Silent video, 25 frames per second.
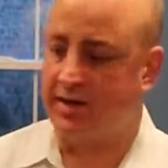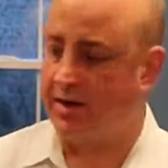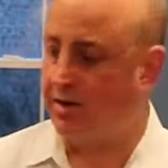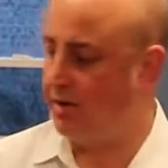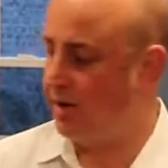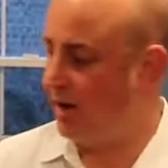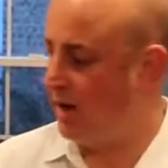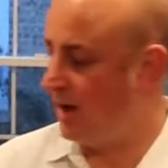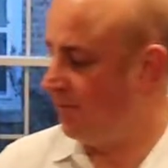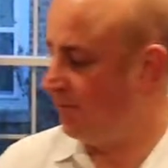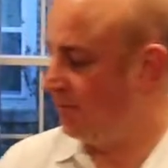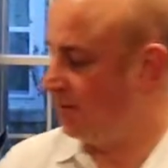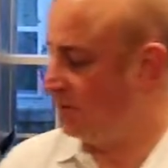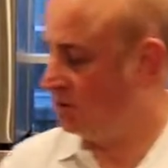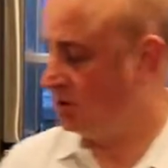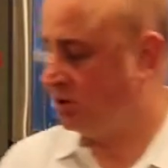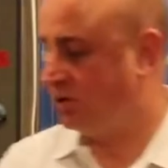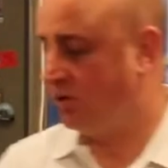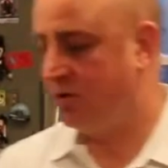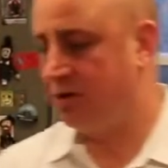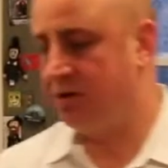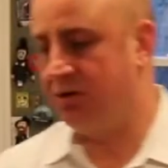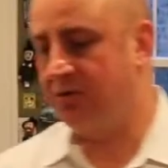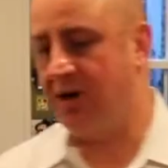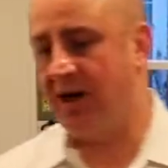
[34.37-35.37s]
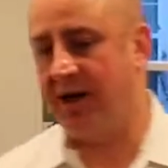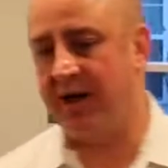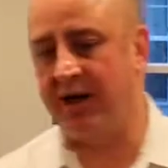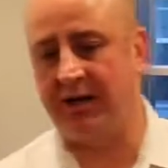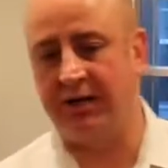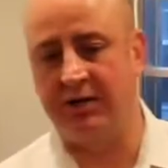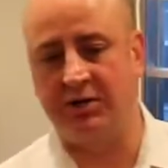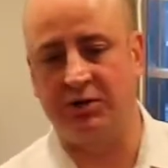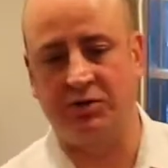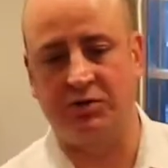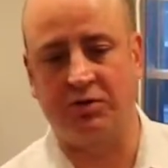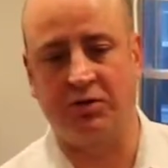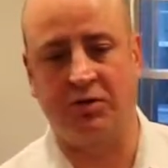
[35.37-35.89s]
Now, I'm going to show you how to
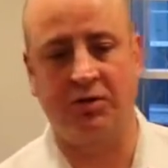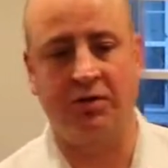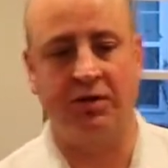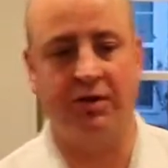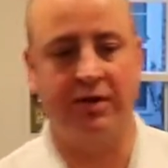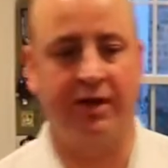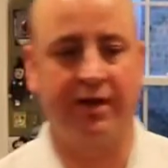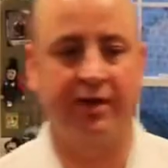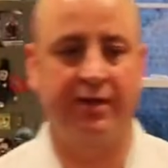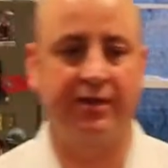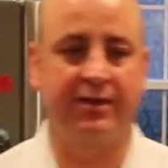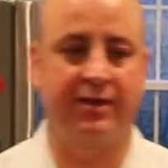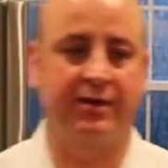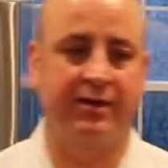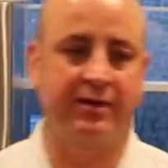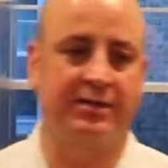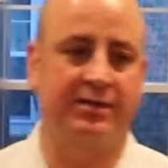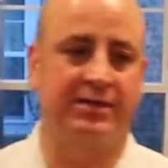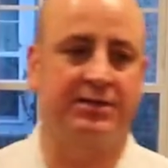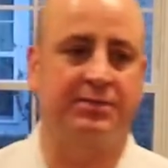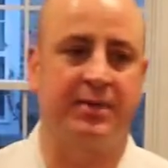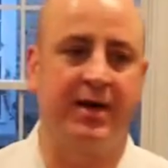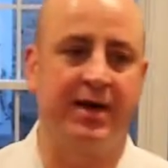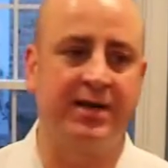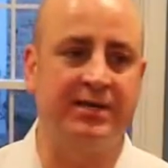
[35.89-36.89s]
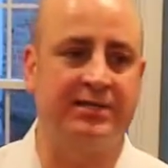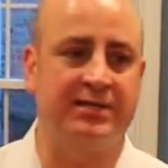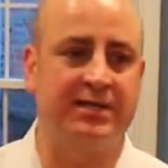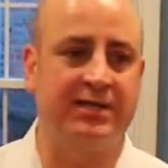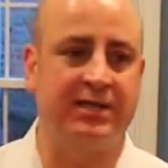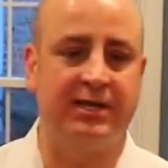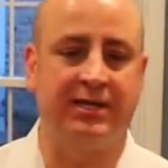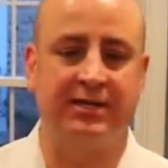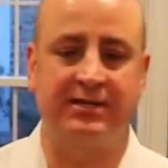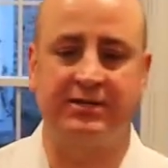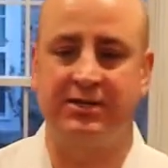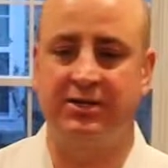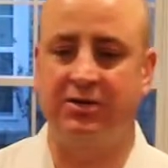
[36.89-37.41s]
control the
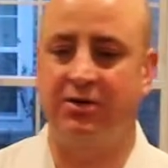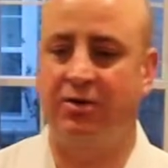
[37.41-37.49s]
spiciness.